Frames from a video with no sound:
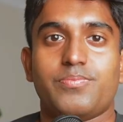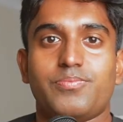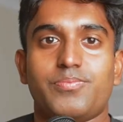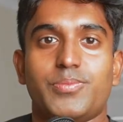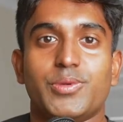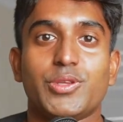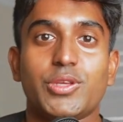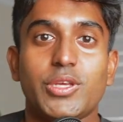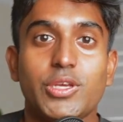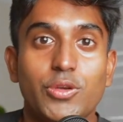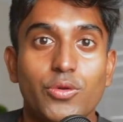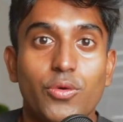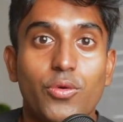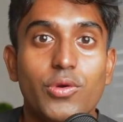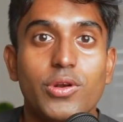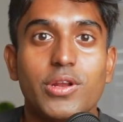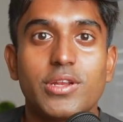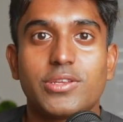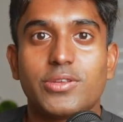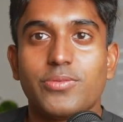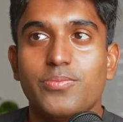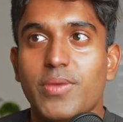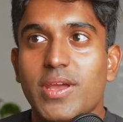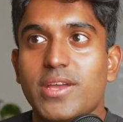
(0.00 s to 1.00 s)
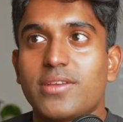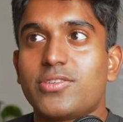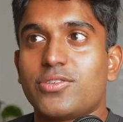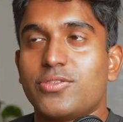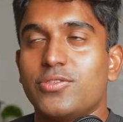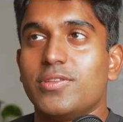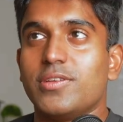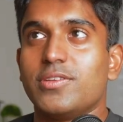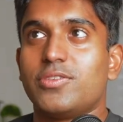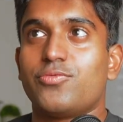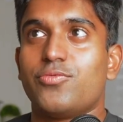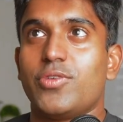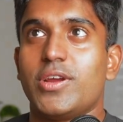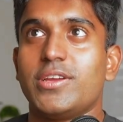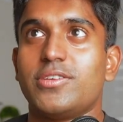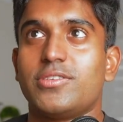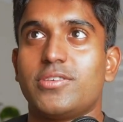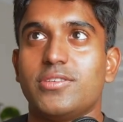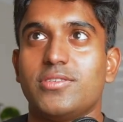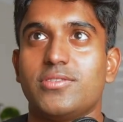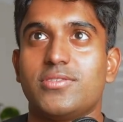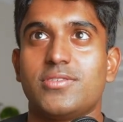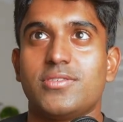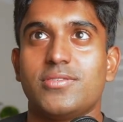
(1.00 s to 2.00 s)
But in order to make sure this race
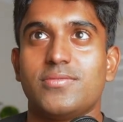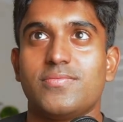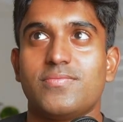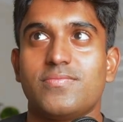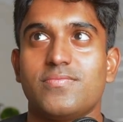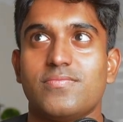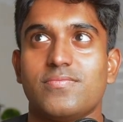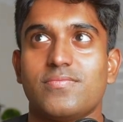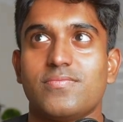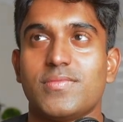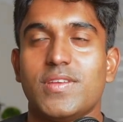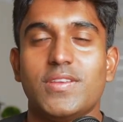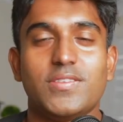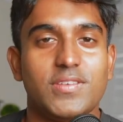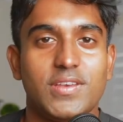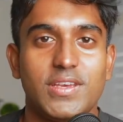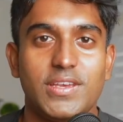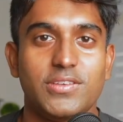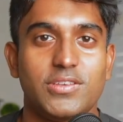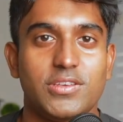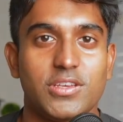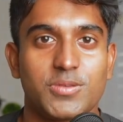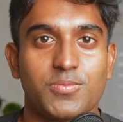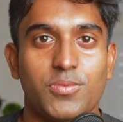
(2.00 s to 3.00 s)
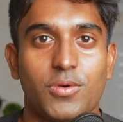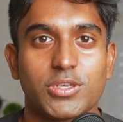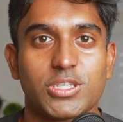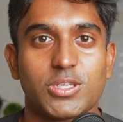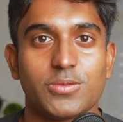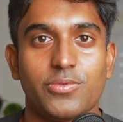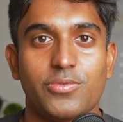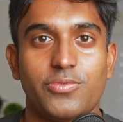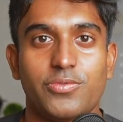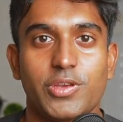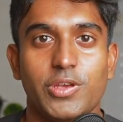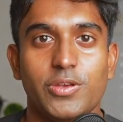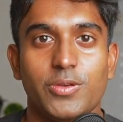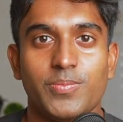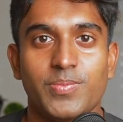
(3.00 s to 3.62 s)
is as easy as possible for you,